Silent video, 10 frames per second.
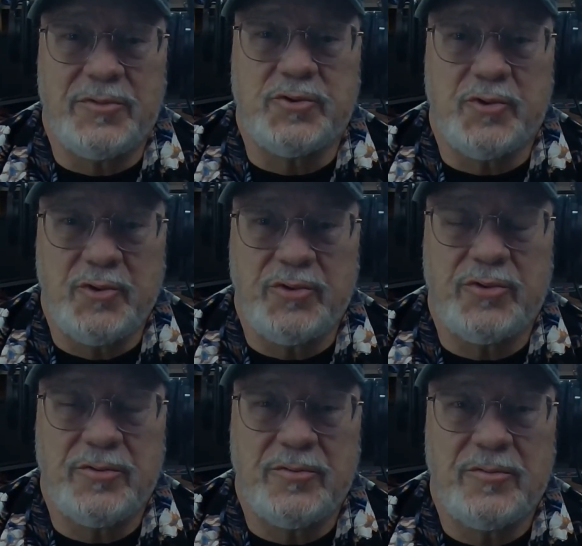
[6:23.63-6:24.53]
Truth
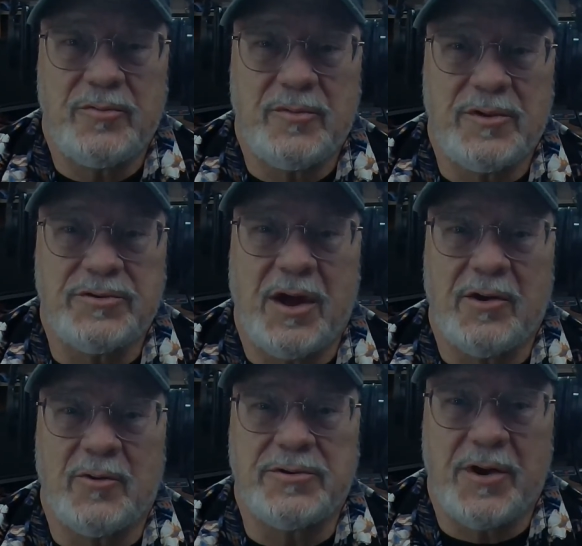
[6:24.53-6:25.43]
is not
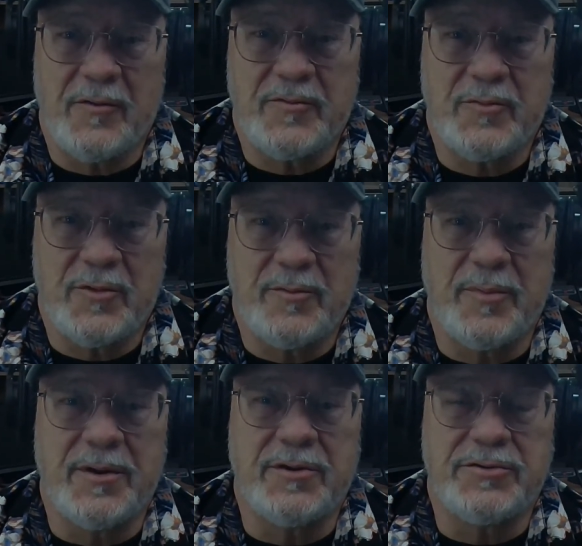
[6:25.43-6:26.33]
always comfortable,
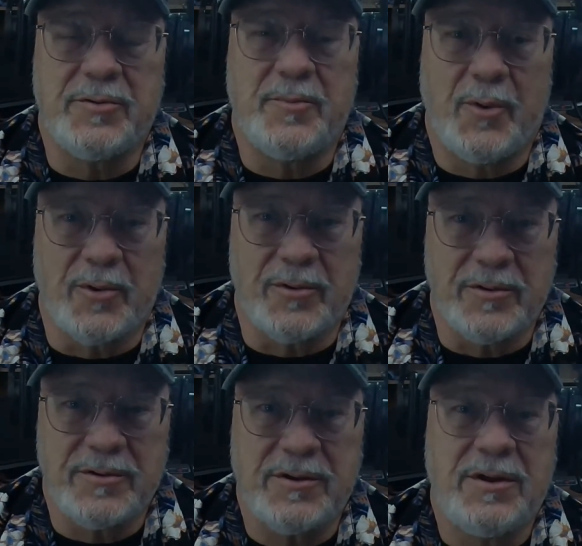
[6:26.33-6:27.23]
but it's important.
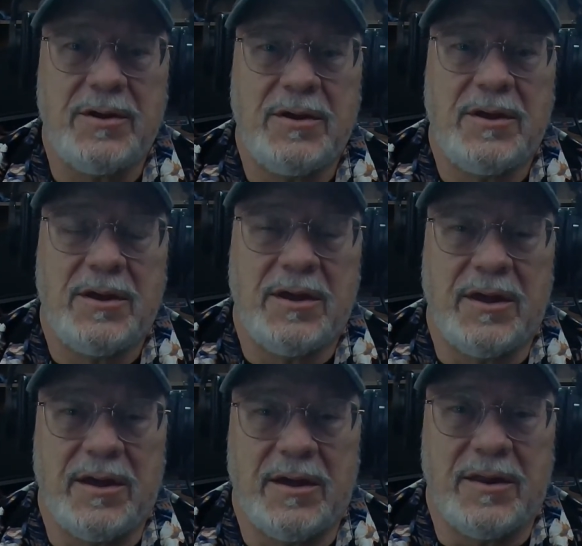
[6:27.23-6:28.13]

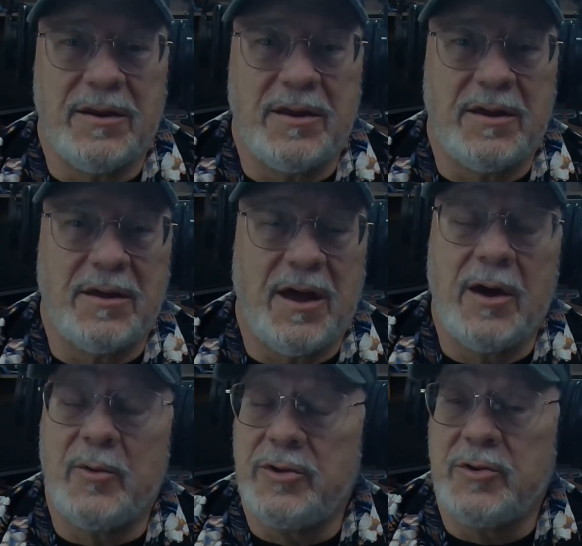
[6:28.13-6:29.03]
And I
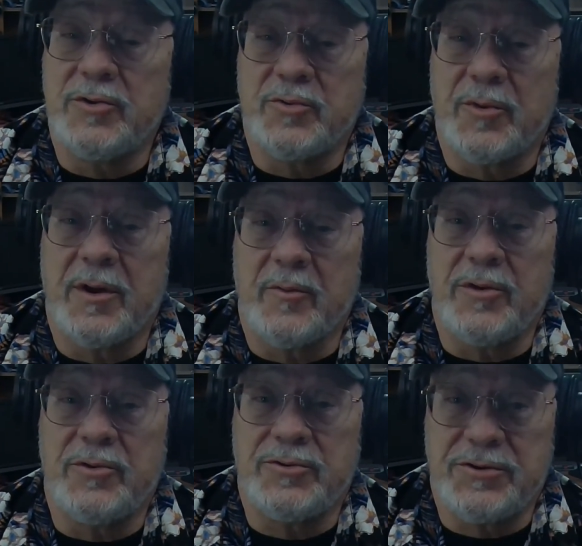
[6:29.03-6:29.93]
would use whatever
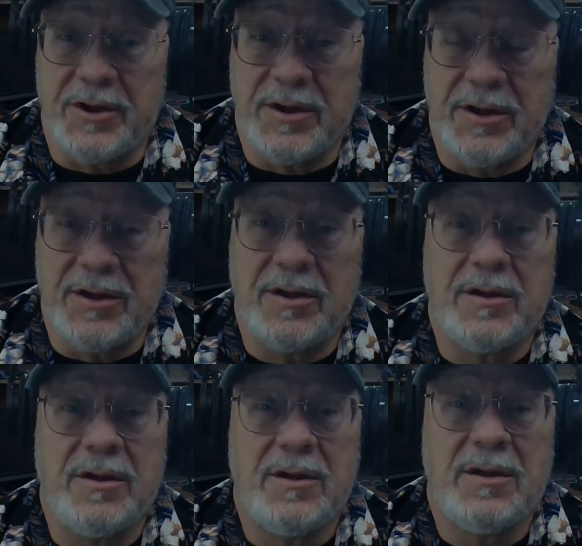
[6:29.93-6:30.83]
you say.
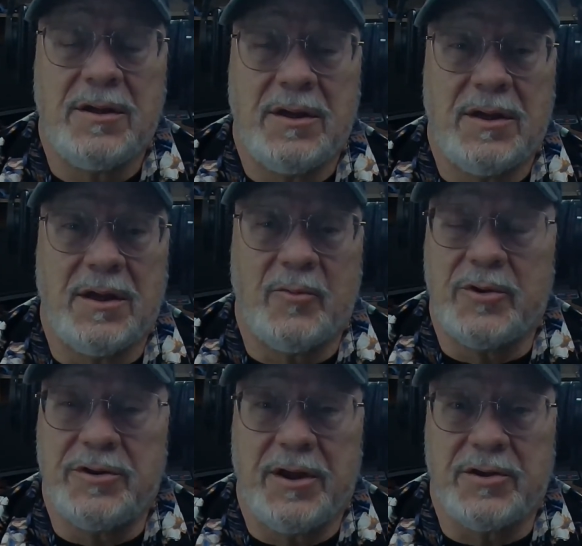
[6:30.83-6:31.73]
I
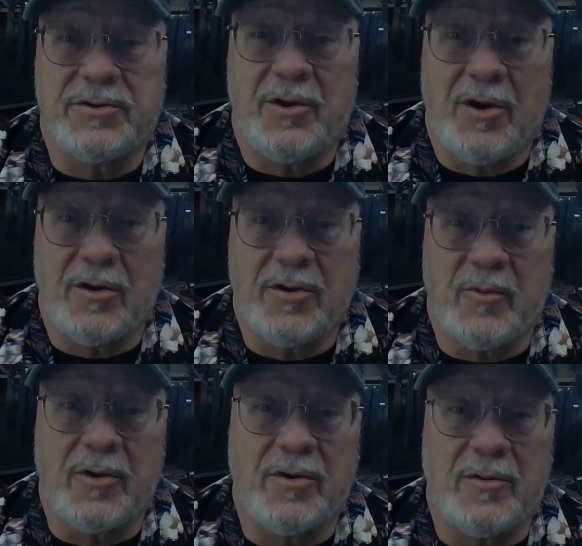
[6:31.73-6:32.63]
wouldn't take it to heart or
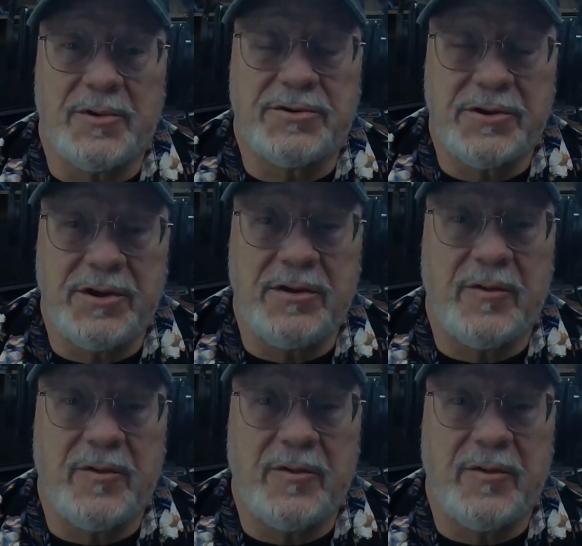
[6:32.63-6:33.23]
wear it on my sleeve.